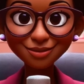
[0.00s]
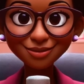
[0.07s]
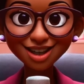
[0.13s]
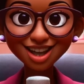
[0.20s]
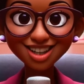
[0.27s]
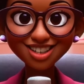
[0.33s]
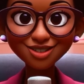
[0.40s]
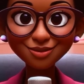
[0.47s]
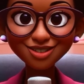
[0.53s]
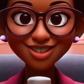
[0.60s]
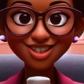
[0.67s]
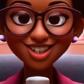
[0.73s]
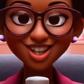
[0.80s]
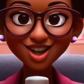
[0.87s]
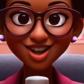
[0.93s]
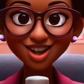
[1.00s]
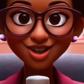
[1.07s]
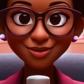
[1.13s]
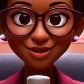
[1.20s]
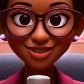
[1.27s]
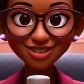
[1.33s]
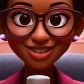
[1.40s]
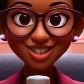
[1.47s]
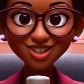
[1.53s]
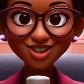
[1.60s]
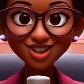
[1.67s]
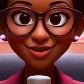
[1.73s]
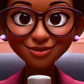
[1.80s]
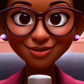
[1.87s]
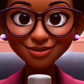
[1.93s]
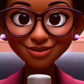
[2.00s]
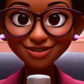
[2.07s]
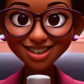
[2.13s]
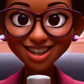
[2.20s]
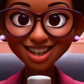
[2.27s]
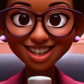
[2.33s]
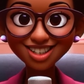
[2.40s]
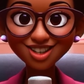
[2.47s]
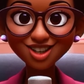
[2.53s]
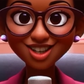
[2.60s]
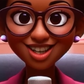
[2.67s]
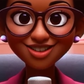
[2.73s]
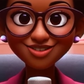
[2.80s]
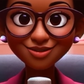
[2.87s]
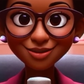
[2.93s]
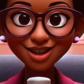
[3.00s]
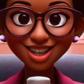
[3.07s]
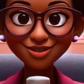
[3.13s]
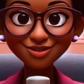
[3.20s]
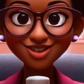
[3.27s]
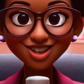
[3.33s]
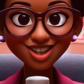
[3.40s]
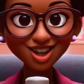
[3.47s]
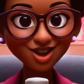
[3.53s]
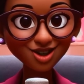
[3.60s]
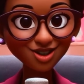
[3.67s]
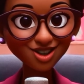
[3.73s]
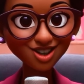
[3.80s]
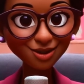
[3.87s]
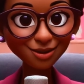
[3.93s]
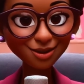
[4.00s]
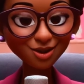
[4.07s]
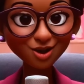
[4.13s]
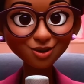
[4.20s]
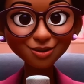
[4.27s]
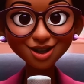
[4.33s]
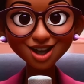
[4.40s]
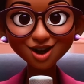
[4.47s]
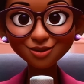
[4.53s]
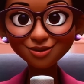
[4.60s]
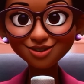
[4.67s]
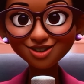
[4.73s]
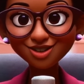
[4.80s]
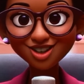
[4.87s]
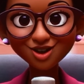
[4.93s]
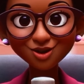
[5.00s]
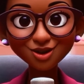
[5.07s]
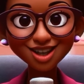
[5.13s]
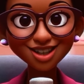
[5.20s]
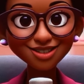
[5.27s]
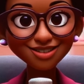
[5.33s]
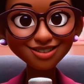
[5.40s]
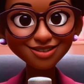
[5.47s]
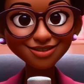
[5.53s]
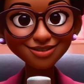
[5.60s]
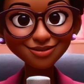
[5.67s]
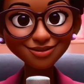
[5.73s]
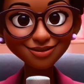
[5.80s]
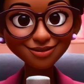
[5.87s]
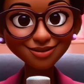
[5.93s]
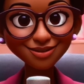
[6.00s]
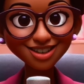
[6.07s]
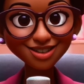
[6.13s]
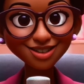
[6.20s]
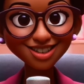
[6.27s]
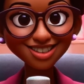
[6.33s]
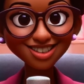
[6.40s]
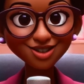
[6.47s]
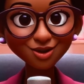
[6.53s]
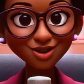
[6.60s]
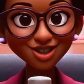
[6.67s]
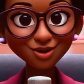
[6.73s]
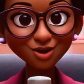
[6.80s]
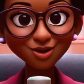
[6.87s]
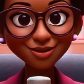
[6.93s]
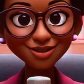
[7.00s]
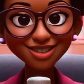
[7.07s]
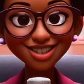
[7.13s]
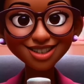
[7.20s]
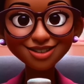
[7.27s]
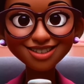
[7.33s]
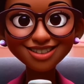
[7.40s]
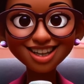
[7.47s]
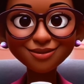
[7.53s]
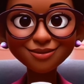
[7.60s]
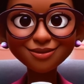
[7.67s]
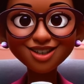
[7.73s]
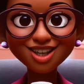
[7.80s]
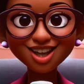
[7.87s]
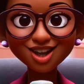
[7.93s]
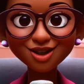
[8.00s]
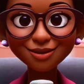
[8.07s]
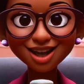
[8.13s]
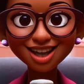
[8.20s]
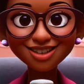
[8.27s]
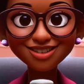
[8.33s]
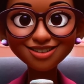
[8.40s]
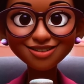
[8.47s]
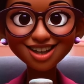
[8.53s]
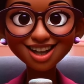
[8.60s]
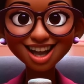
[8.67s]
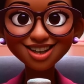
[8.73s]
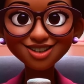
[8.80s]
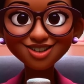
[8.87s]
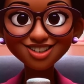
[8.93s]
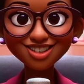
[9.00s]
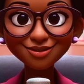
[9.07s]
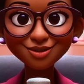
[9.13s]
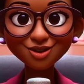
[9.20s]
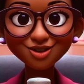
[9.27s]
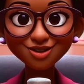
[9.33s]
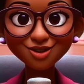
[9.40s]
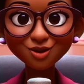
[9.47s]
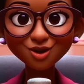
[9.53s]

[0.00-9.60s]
My husband has gone on a business trip. He took enough money for a long trip and won't be home for 2 weeks." This is what the woman said to tempt the young man, and her smooth